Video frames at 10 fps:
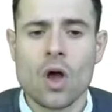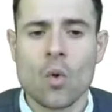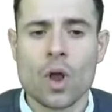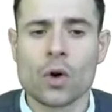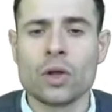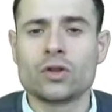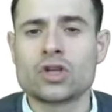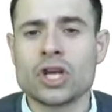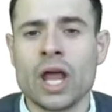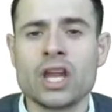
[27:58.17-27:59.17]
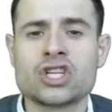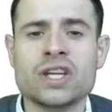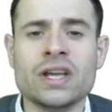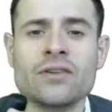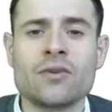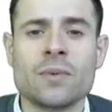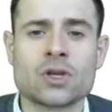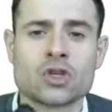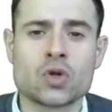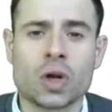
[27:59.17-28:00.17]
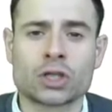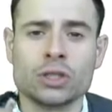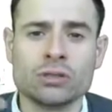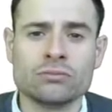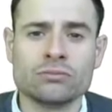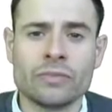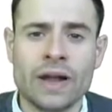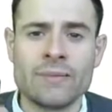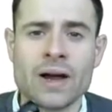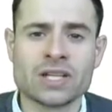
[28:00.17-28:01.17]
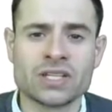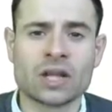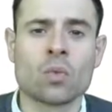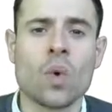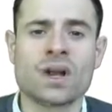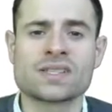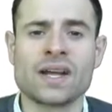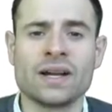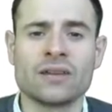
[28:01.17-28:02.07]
We are going to change the information structure and imagine that one side